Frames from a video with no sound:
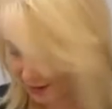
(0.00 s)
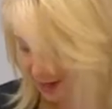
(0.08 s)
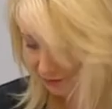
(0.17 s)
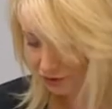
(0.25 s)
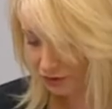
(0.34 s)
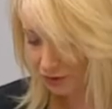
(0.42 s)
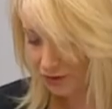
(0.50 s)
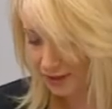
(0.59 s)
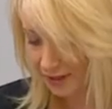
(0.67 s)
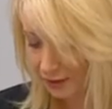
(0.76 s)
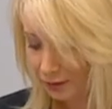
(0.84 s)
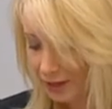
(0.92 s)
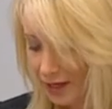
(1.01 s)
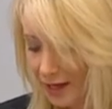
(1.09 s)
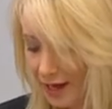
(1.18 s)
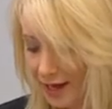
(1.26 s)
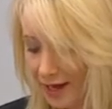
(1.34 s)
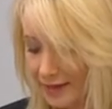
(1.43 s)
an afternoon teal,
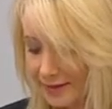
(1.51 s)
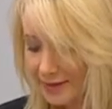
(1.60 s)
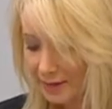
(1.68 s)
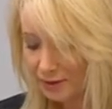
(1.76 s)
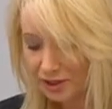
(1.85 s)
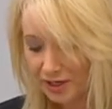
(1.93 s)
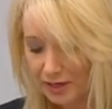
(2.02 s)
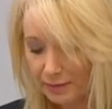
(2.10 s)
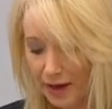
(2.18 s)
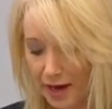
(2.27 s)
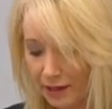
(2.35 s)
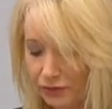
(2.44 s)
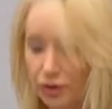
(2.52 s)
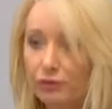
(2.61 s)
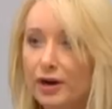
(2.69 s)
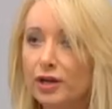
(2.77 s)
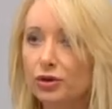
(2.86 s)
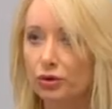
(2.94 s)
a summer tea party for a
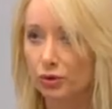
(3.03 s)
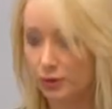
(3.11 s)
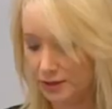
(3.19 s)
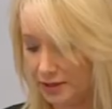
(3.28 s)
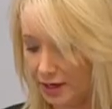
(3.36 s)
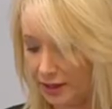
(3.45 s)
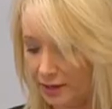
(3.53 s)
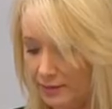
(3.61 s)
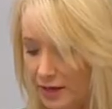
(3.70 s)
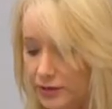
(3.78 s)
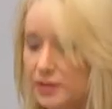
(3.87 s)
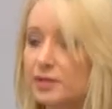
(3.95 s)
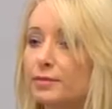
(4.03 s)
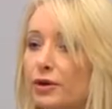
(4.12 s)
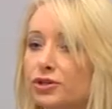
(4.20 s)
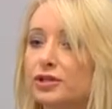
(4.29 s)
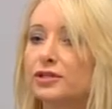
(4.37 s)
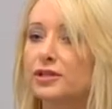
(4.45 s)
great cause, and I commend this
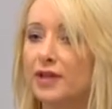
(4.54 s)
motion to